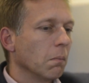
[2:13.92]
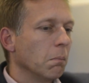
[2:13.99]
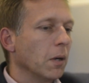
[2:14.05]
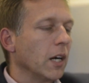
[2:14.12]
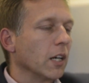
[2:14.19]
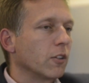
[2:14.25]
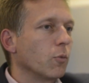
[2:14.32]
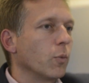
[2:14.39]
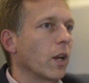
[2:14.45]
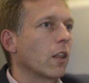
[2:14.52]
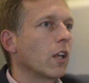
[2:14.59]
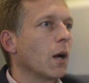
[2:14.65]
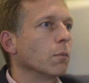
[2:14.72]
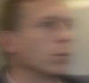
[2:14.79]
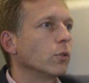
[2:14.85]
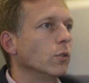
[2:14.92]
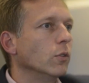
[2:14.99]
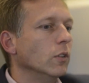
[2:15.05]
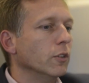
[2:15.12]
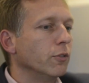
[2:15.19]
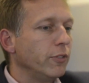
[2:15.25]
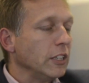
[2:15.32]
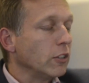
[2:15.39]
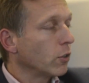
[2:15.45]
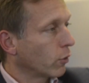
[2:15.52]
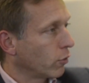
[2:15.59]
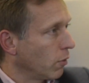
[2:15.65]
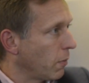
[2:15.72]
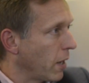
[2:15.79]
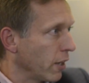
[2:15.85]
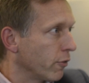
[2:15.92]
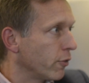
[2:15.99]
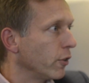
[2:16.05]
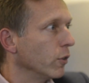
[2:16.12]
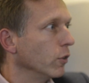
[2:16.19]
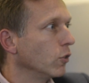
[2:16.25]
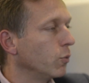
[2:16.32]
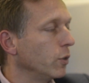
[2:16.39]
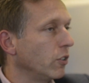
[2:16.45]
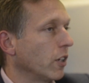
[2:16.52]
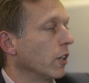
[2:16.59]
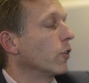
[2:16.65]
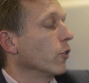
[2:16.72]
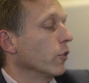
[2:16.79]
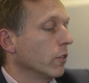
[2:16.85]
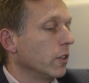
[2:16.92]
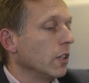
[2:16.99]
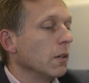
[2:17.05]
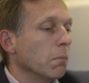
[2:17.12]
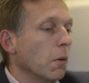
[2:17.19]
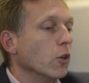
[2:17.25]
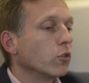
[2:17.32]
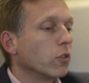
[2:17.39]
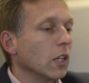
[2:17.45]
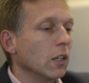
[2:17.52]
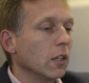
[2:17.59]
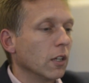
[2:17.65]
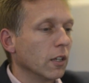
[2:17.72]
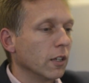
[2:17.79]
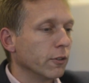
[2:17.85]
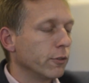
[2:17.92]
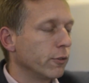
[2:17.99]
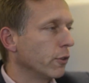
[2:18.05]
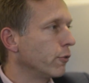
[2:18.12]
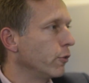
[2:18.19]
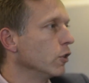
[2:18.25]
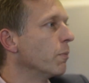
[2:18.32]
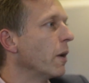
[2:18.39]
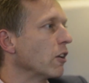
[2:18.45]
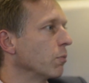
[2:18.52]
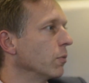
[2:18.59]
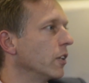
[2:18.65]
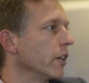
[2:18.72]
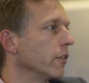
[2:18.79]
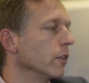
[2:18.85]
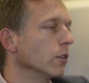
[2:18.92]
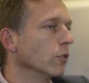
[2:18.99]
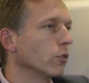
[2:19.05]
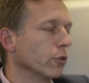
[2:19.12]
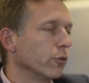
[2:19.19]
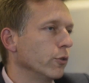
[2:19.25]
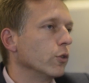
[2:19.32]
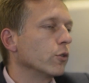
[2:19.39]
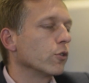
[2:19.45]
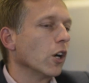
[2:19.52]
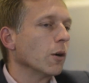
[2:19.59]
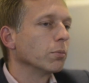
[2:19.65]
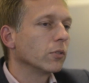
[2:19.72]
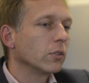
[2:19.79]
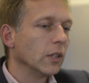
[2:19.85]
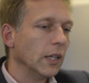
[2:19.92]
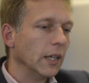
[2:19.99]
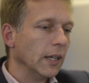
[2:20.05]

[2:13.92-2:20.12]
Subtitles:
But when it comes to the feedstocks for biofuels, which are currently mostly food-based materials, so food crops,